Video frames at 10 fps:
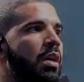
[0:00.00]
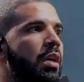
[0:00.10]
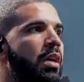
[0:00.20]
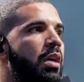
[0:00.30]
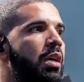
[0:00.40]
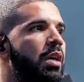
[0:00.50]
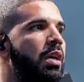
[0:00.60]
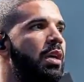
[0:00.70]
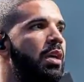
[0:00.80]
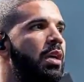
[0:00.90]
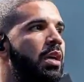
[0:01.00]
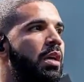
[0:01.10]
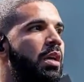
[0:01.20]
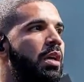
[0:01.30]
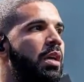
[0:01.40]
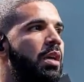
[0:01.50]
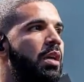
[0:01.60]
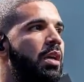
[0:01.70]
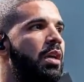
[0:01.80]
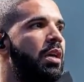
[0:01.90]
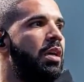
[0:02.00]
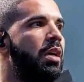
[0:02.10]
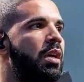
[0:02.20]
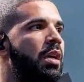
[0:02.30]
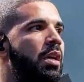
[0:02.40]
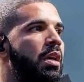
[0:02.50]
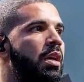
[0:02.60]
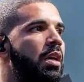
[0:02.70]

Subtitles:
Nothing is said.